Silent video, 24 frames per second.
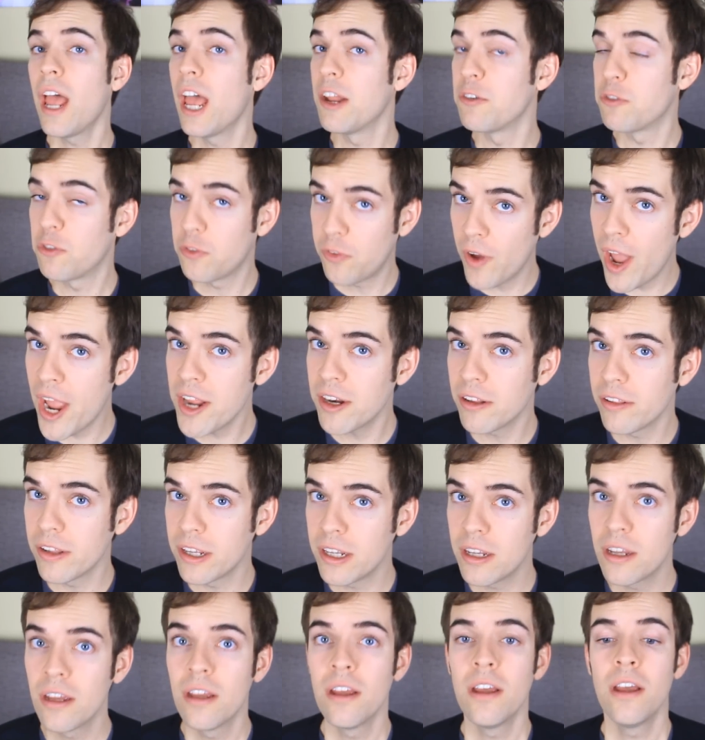And
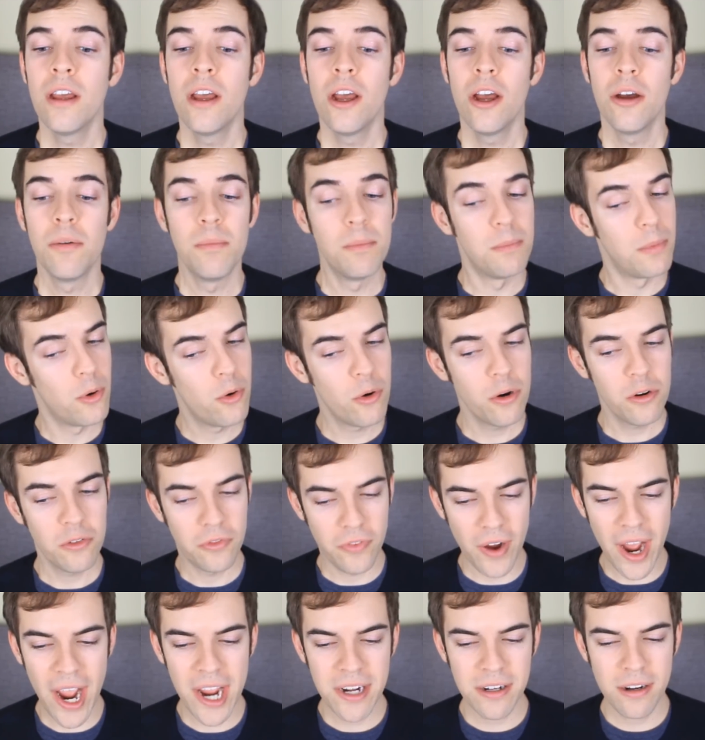finally, more
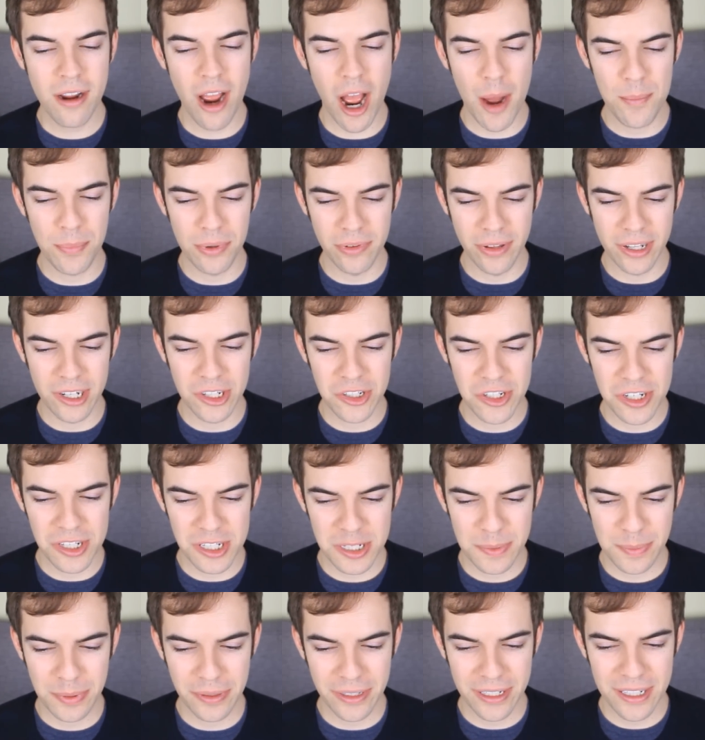Vine
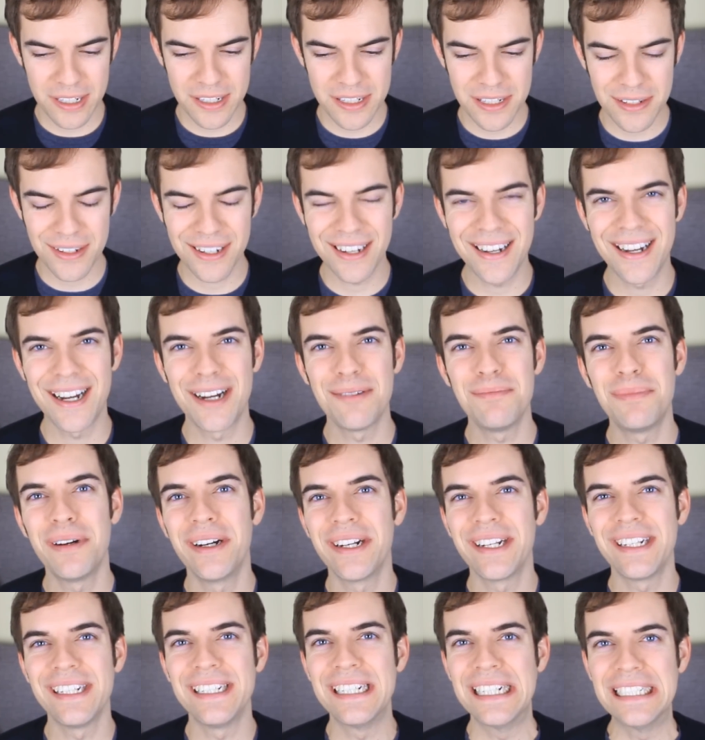compilations, please. Ah,
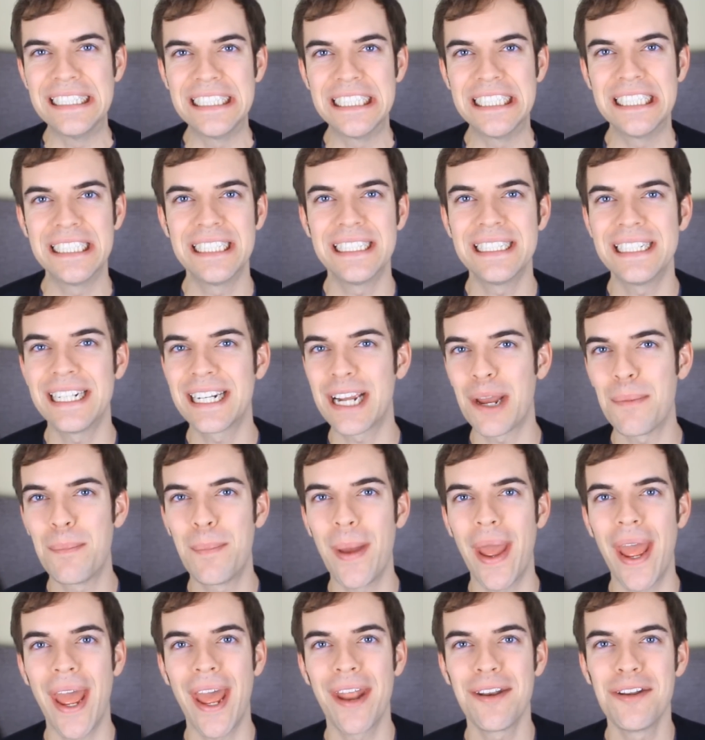buddy, I got
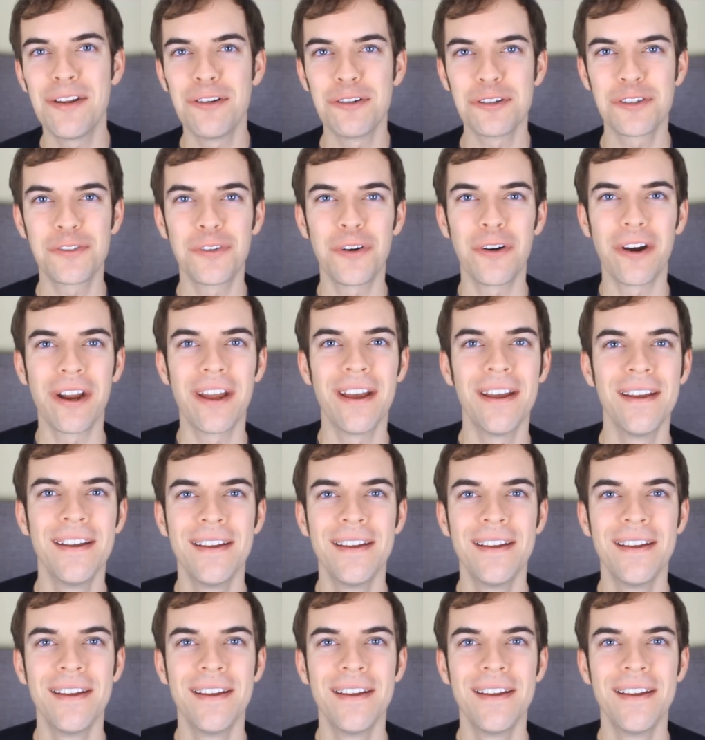bad news for you.